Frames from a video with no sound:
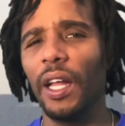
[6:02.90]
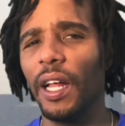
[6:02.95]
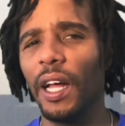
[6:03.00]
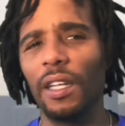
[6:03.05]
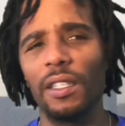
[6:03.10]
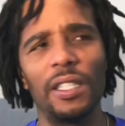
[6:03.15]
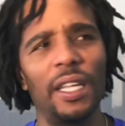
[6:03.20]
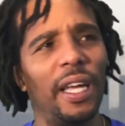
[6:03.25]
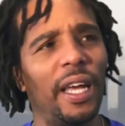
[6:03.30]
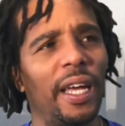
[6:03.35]
out
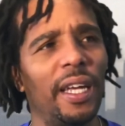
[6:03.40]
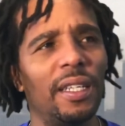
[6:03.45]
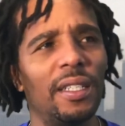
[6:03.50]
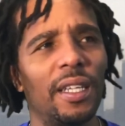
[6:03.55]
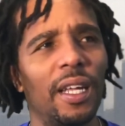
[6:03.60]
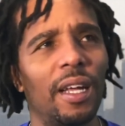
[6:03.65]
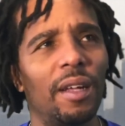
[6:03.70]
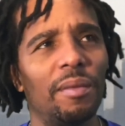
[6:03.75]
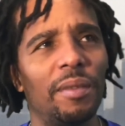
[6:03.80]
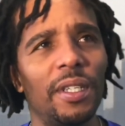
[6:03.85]
to
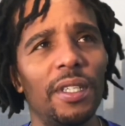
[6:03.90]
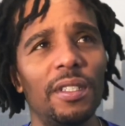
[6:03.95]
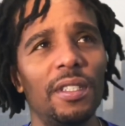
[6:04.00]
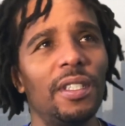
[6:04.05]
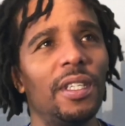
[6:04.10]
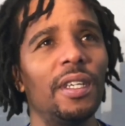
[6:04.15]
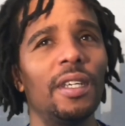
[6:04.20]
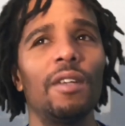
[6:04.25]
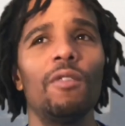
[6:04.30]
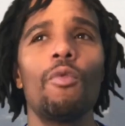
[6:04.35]
ASAP. This
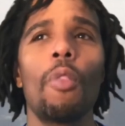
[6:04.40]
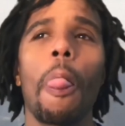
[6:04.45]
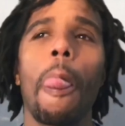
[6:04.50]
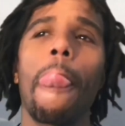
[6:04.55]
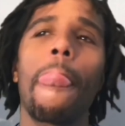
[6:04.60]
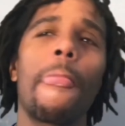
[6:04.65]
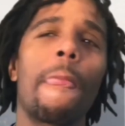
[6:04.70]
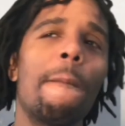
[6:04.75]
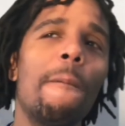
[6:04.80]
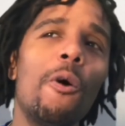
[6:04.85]
nigga,
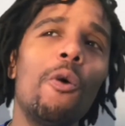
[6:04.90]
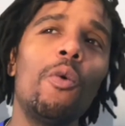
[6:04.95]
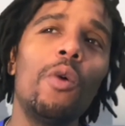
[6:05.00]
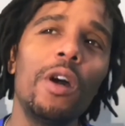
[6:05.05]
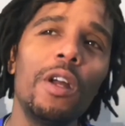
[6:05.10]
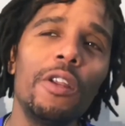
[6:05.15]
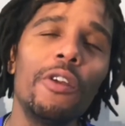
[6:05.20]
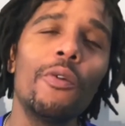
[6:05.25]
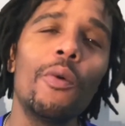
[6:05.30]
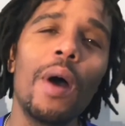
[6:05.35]
no
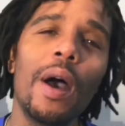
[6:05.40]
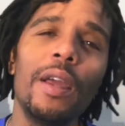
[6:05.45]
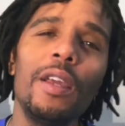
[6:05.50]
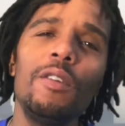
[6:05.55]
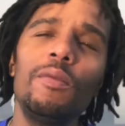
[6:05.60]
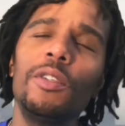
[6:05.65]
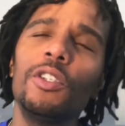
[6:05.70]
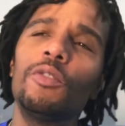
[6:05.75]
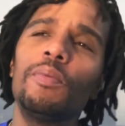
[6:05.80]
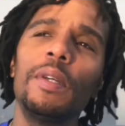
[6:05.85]
wonder why
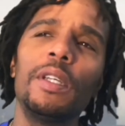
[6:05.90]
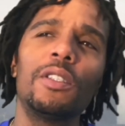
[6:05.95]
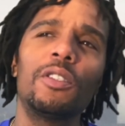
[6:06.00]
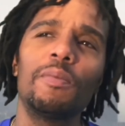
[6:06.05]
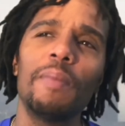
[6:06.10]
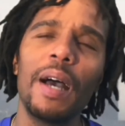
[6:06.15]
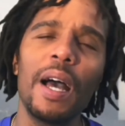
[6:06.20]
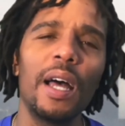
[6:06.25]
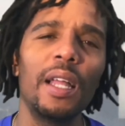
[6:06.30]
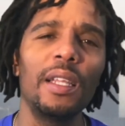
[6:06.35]
he's just been
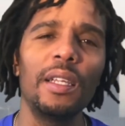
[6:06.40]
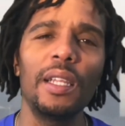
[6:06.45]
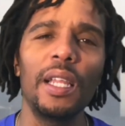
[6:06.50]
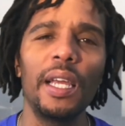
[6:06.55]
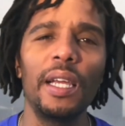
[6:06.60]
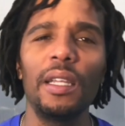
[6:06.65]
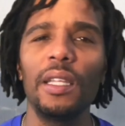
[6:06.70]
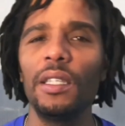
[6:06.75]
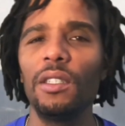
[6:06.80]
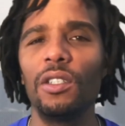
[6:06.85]
smiling
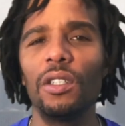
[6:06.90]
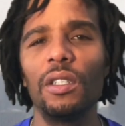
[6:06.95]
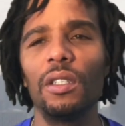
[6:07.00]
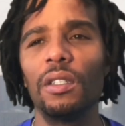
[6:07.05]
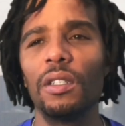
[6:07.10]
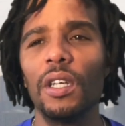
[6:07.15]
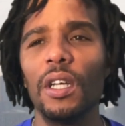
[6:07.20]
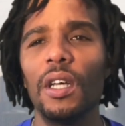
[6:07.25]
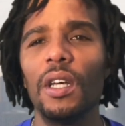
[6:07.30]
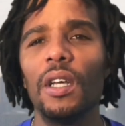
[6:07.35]
lately.
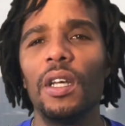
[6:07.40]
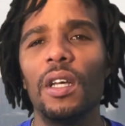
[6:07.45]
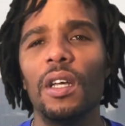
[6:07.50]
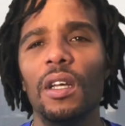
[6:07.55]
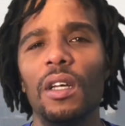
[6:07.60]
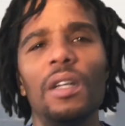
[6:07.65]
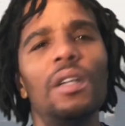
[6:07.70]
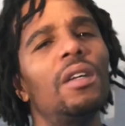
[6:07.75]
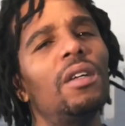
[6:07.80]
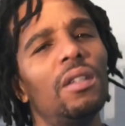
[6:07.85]
Just,
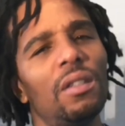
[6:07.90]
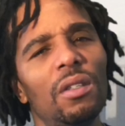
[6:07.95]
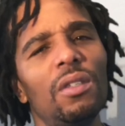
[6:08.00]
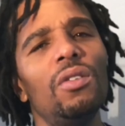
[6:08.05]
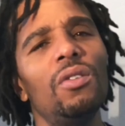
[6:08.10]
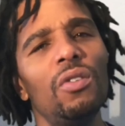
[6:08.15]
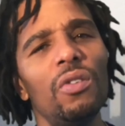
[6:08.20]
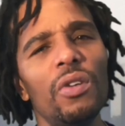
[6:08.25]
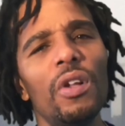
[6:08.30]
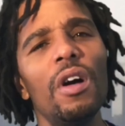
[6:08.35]

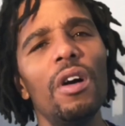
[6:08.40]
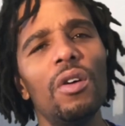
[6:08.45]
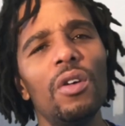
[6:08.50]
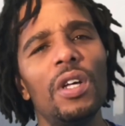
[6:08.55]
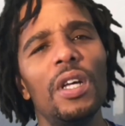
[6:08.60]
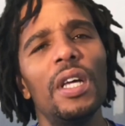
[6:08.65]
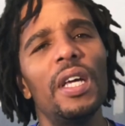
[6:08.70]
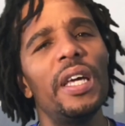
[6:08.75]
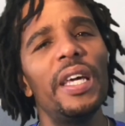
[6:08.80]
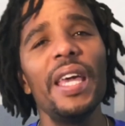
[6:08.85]
you know,
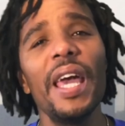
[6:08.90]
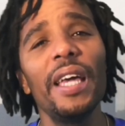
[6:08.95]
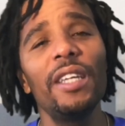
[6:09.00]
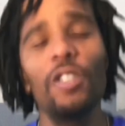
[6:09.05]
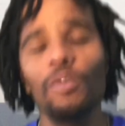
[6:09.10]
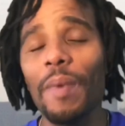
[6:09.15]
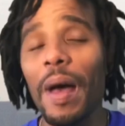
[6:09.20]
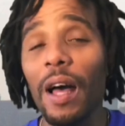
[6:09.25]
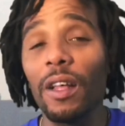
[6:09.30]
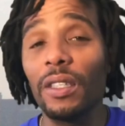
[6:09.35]
he ain't
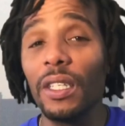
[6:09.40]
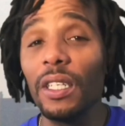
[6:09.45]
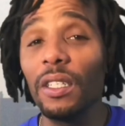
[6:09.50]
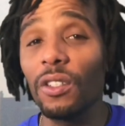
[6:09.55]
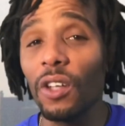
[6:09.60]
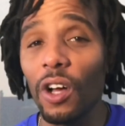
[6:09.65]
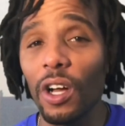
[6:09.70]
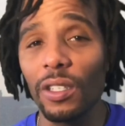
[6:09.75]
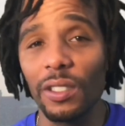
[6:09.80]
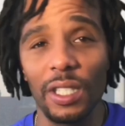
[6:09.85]
smiled this
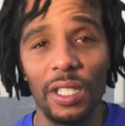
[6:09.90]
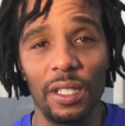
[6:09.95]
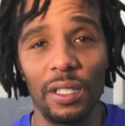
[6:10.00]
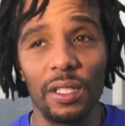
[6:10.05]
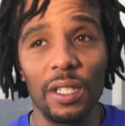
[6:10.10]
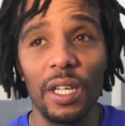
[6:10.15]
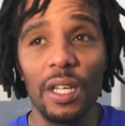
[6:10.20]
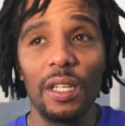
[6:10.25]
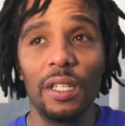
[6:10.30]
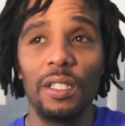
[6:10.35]
hard
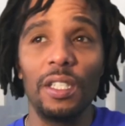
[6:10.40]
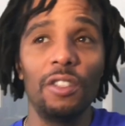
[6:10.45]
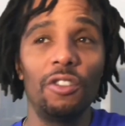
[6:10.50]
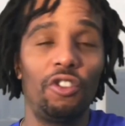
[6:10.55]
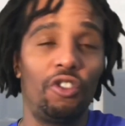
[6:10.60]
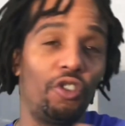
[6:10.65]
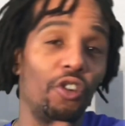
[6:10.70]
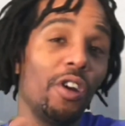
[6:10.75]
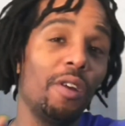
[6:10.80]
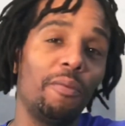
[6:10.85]
since
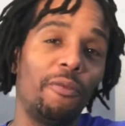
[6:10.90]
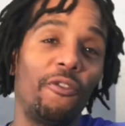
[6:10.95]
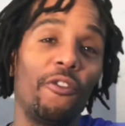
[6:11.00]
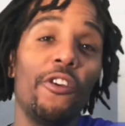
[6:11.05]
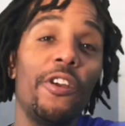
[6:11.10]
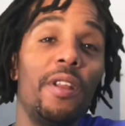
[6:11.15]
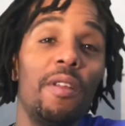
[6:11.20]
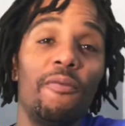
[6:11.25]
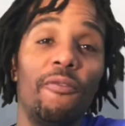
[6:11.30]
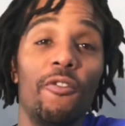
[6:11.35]
Trump
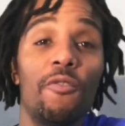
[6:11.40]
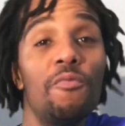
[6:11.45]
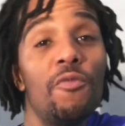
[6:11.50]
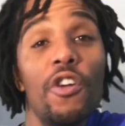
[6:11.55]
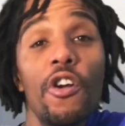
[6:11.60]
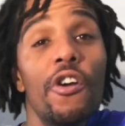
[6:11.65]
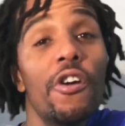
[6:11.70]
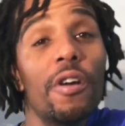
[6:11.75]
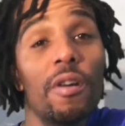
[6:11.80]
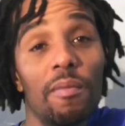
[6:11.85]
freed him from
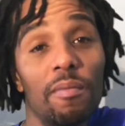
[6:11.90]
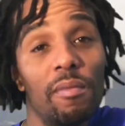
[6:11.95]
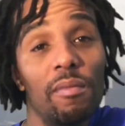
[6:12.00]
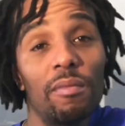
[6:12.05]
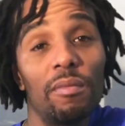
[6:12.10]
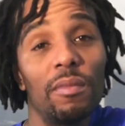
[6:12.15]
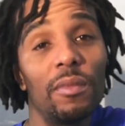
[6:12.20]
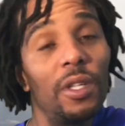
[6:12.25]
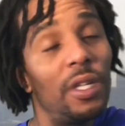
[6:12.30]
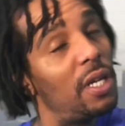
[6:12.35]
Europe.
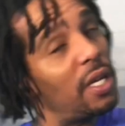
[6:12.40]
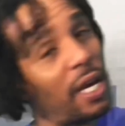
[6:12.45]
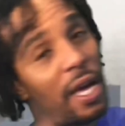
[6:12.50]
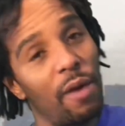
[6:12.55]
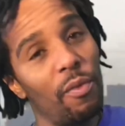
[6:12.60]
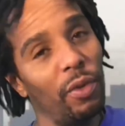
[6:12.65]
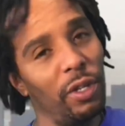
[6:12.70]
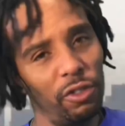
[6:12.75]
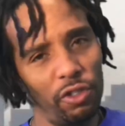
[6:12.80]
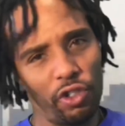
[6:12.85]
He came
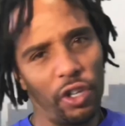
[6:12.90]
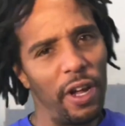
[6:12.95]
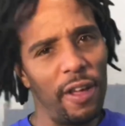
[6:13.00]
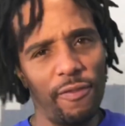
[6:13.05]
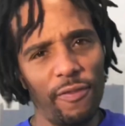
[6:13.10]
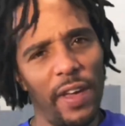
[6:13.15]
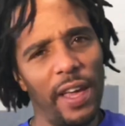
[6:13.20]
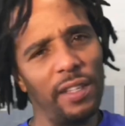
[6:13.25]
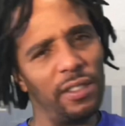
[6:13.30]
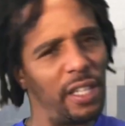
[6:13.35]
with a straight
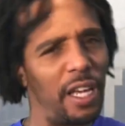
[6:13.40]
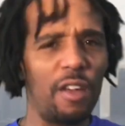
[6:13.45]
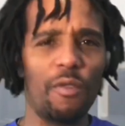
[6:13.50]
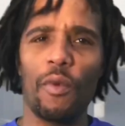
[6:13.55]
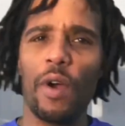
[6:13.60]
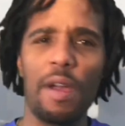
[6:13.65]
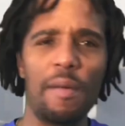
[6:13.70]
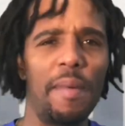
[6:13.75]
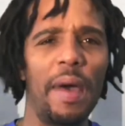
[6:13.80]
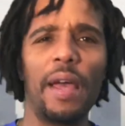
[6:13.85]
face, came
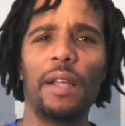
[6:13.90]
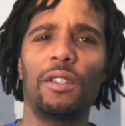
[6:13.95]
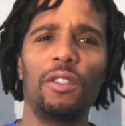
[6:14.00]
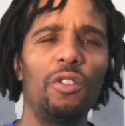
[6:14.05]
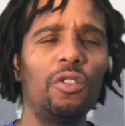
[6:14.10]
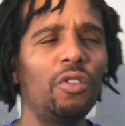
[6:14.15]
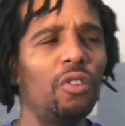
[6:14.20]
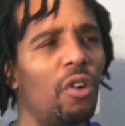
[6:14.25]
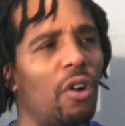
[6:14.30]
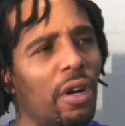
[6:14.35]
right back to
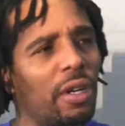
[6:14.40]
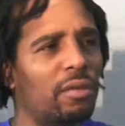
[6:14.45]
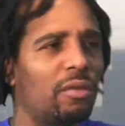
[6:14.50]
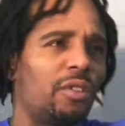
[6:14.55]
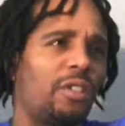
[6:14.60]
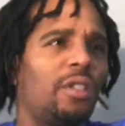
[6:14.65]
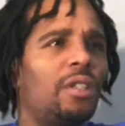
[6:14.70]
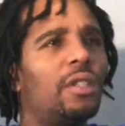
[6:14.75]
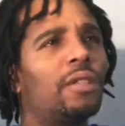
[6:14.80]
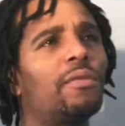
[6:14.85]
New York and
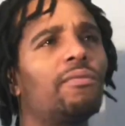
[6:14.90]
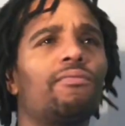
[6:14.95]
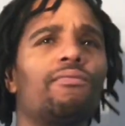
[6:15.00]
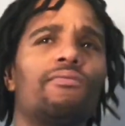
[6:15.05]
just,